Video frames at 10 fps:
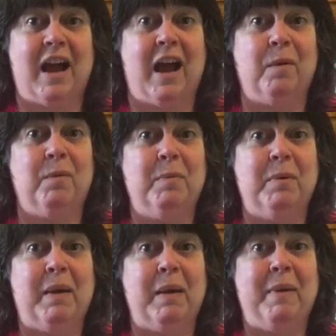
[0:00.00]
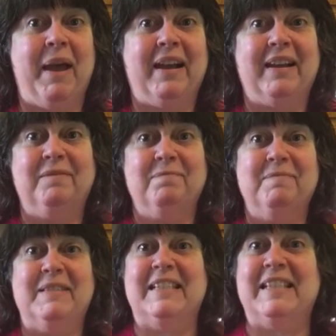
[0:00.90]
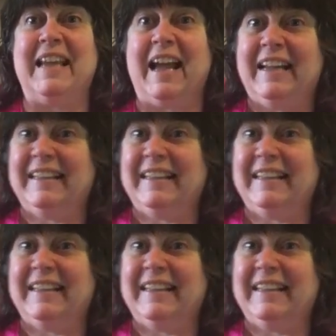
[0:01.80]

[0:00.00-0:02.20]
I will be right back. See ya.